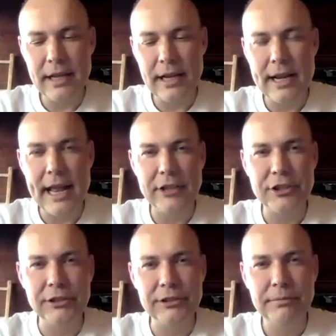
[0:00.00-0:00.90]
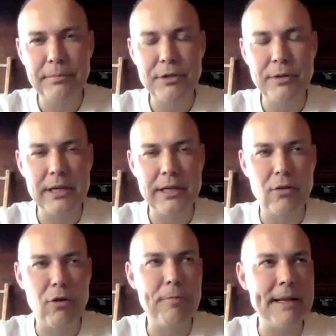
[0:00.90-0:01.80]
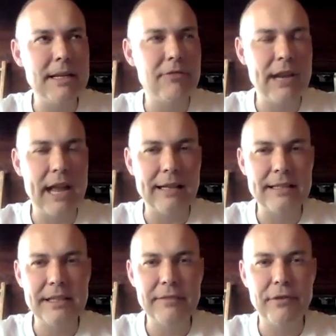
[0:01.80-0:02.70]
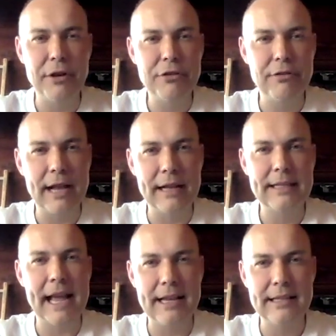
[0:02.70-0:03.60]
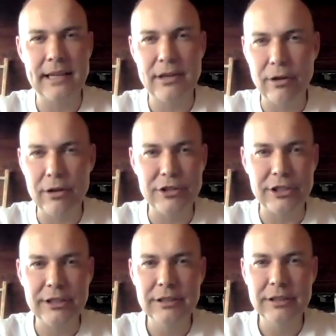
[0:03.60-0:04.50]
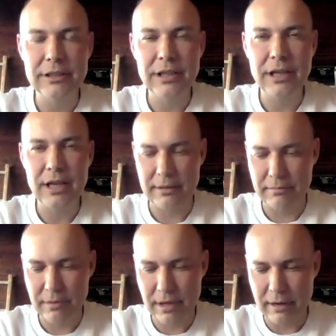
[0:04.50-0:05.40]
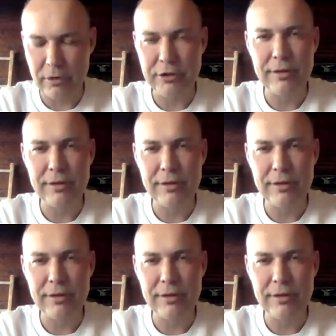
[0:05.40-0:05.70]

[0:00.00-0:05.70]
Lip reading: a connection between augmented reality, virtual reality, and psychology? And what